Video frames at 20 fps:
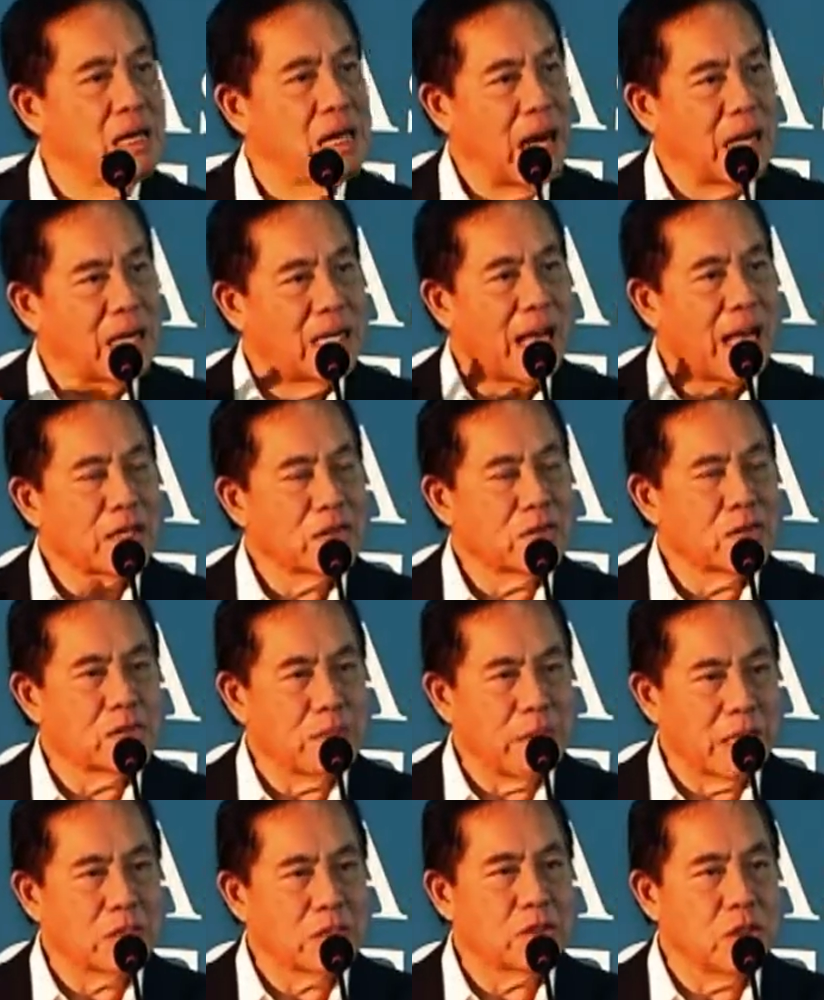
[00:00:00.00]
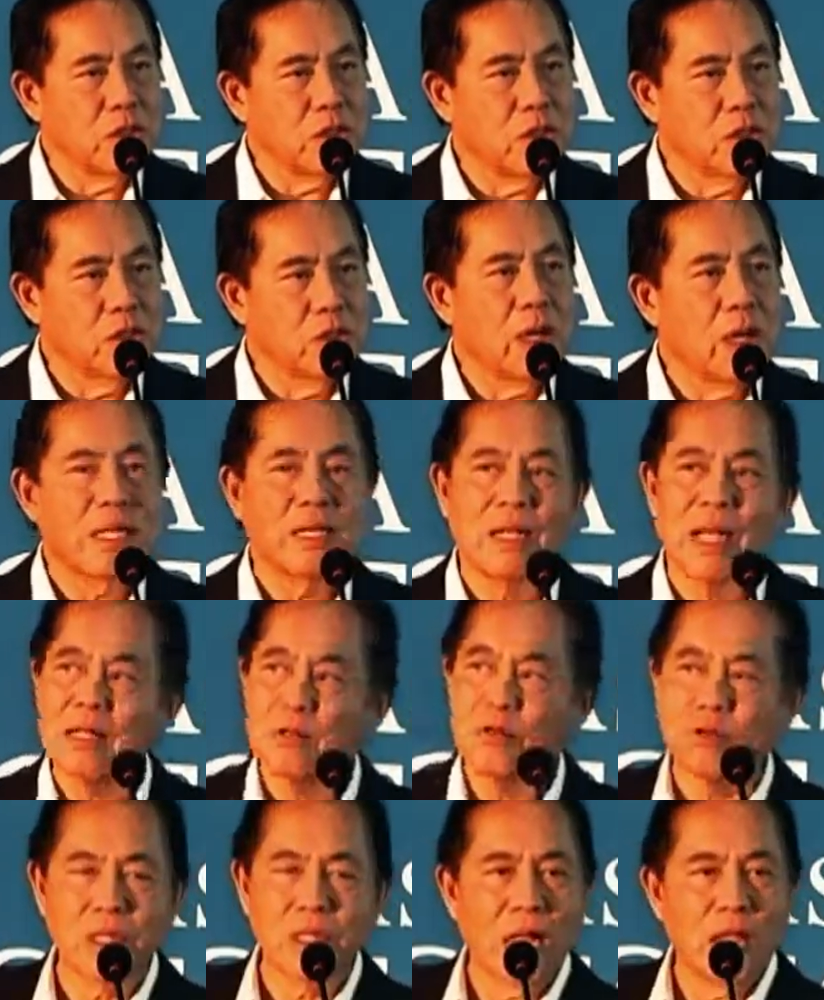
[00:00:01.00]
I'd like to speak to you, I'd
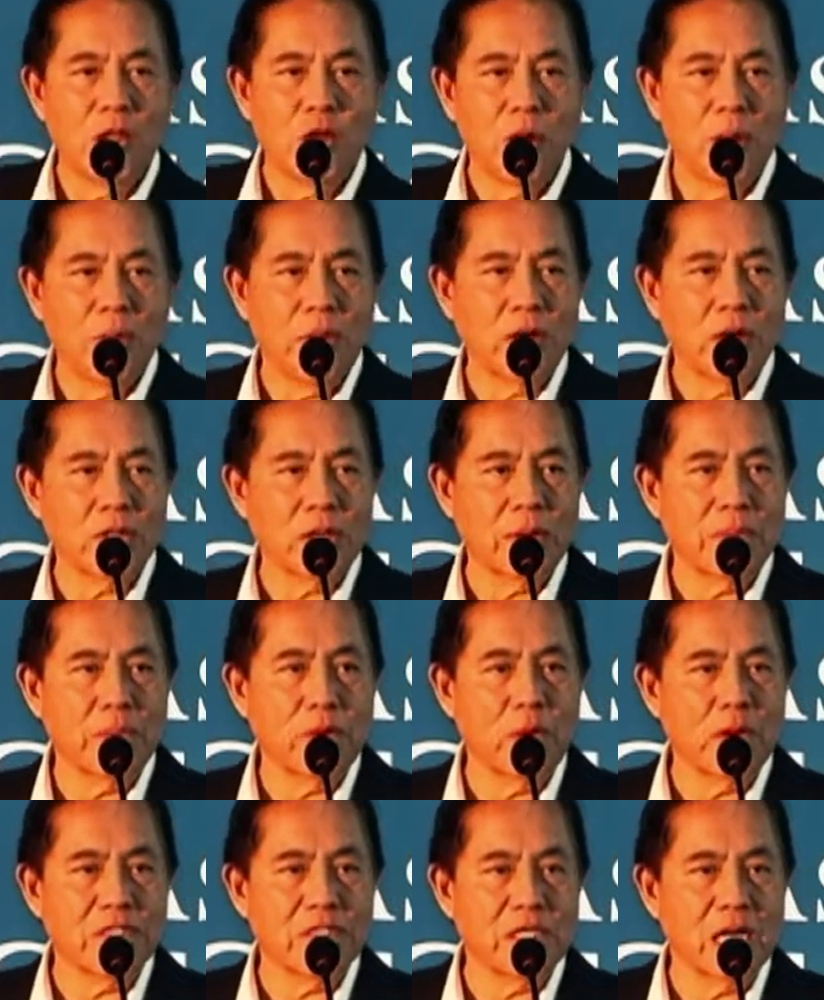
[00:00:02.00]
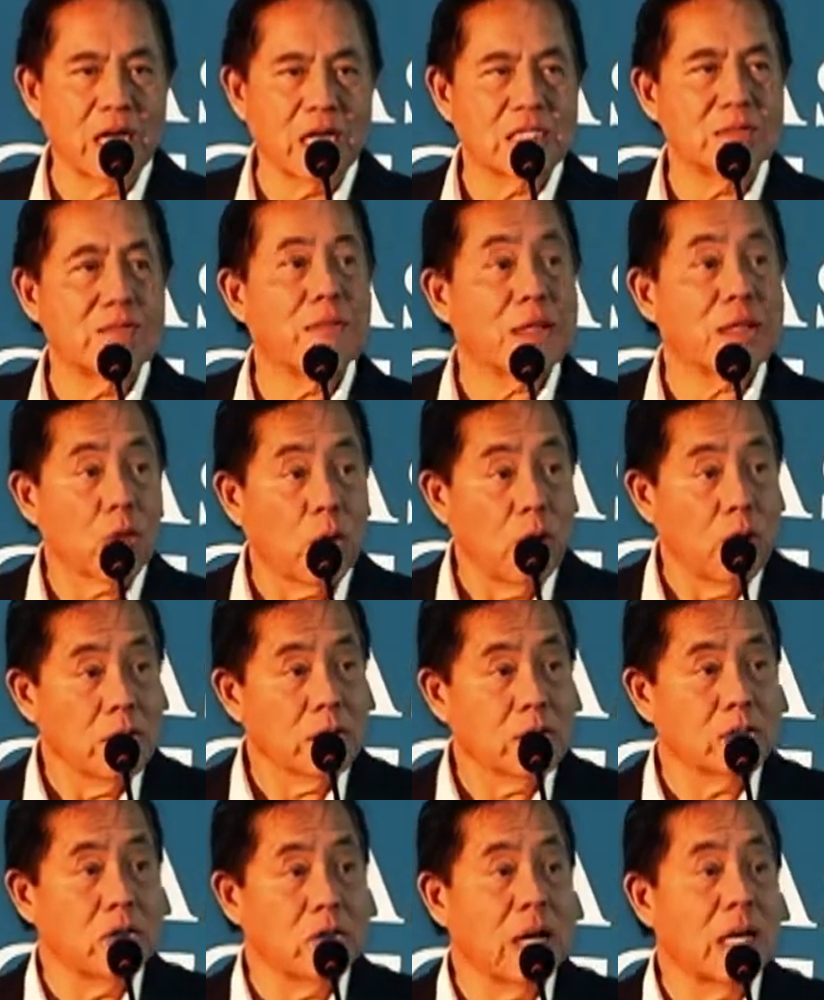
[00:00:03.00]
like to tell you about our projects, but
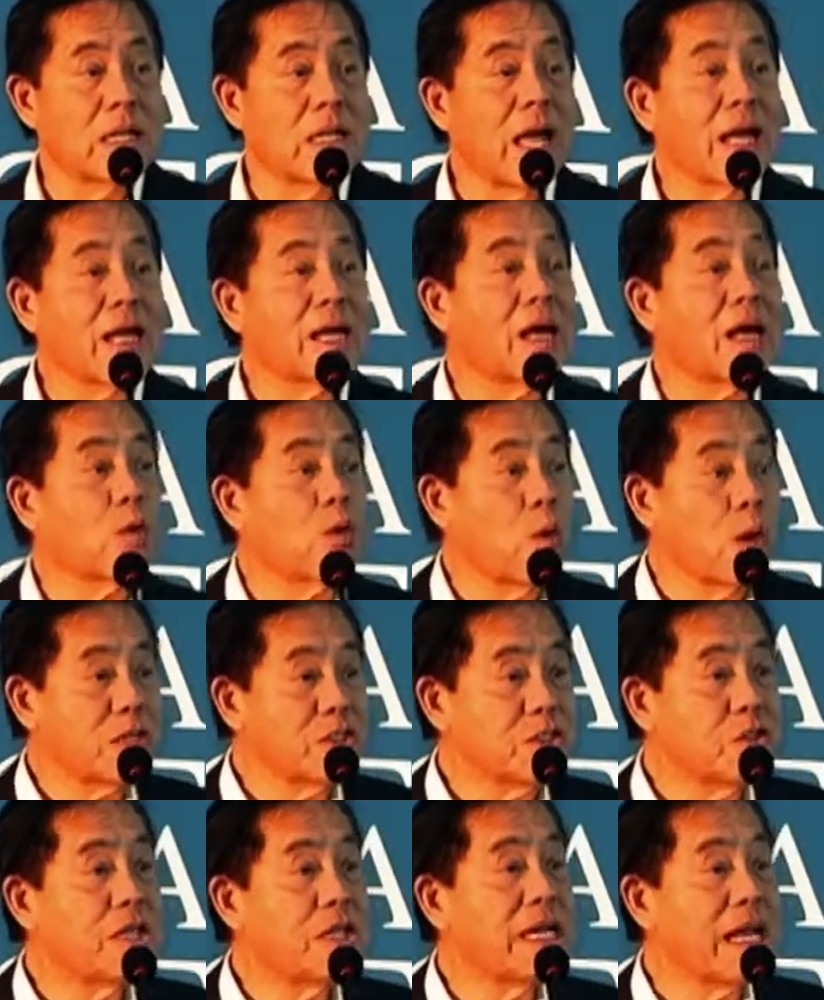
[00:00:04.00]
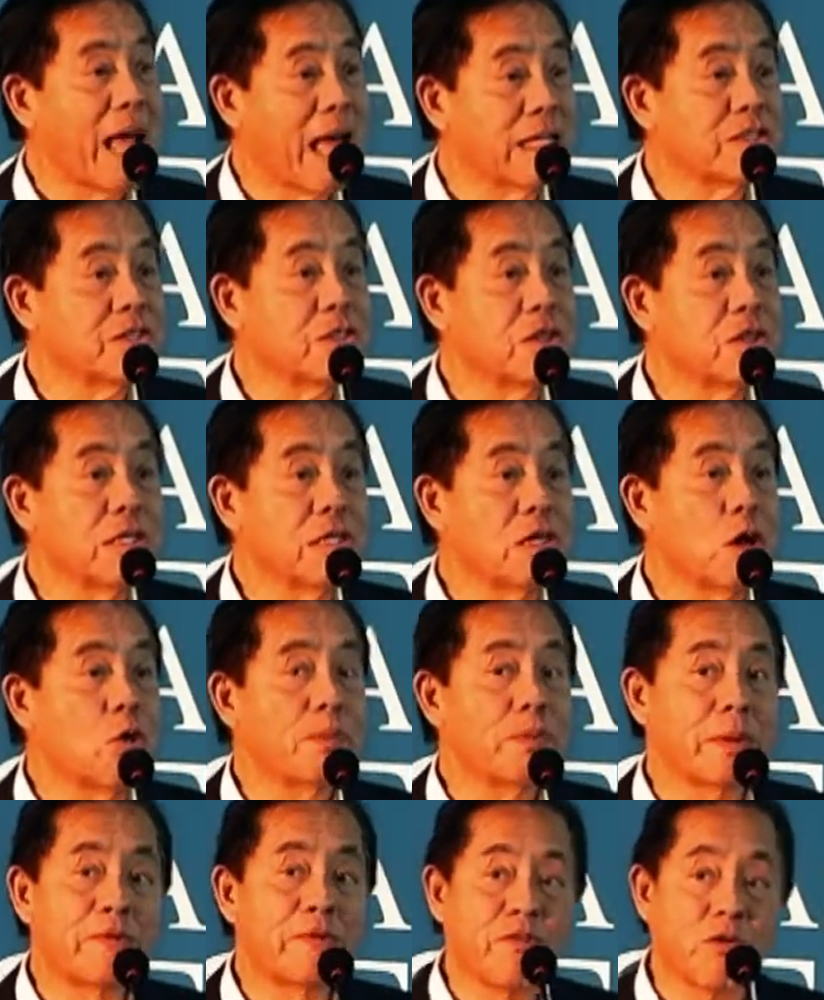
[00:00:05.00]
also I'd like a question and answer, an
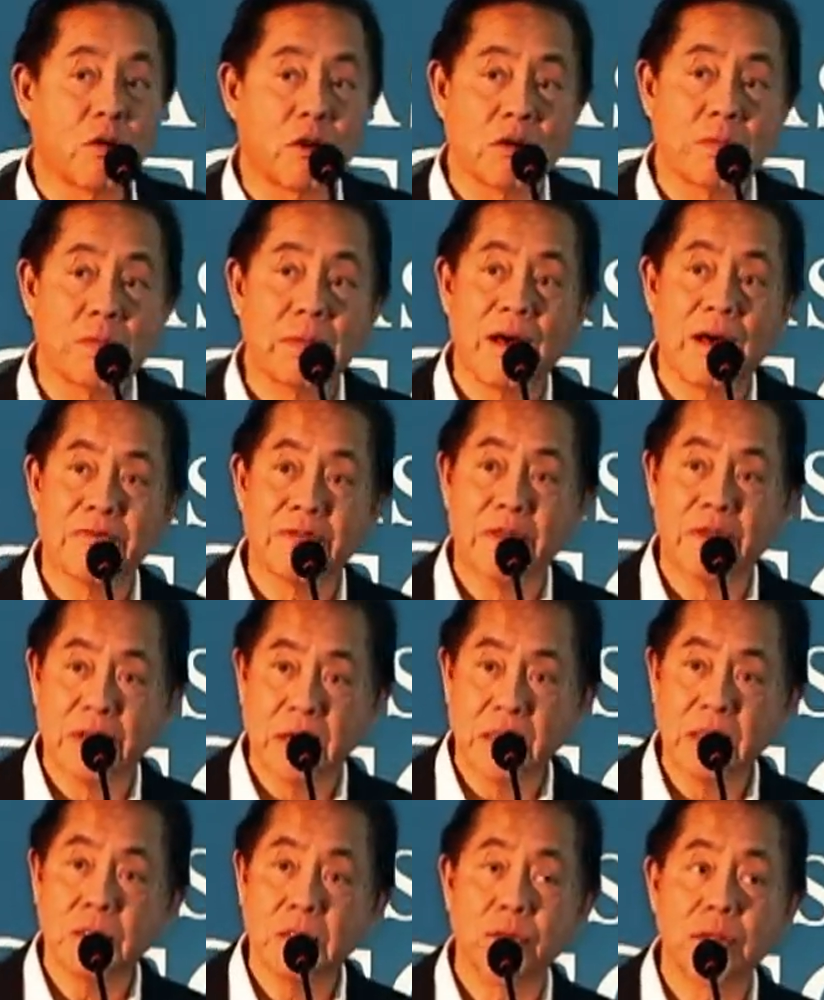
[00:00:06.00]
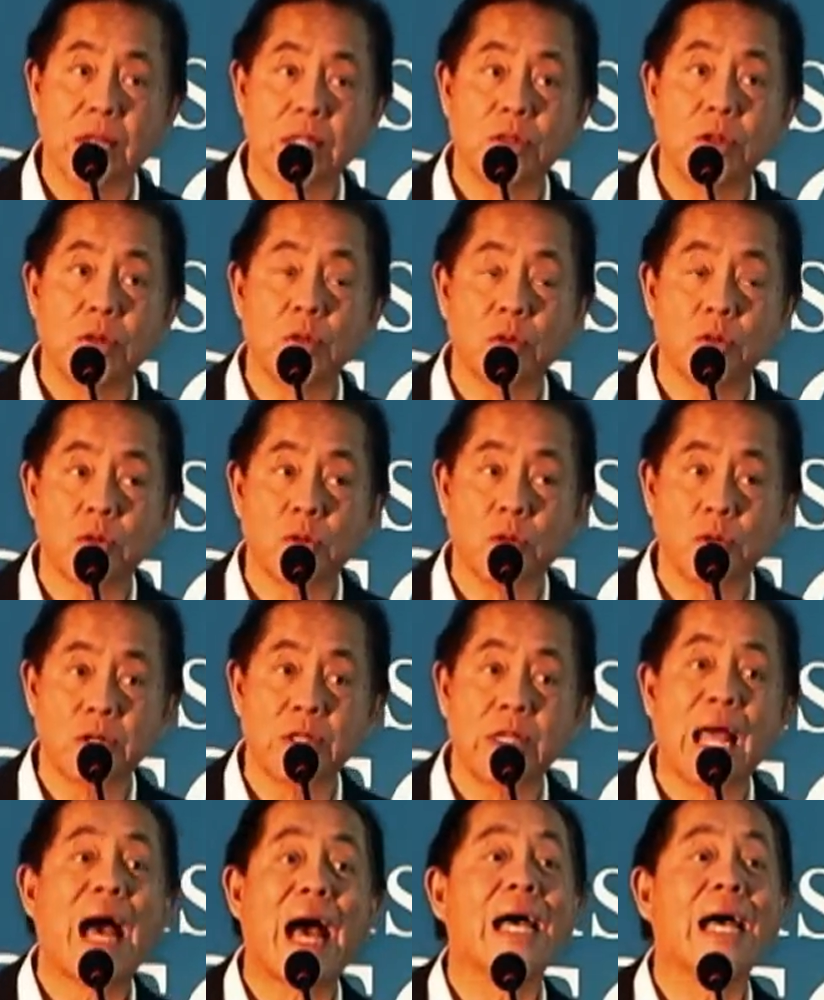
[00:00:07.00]
open forum after this, so that you could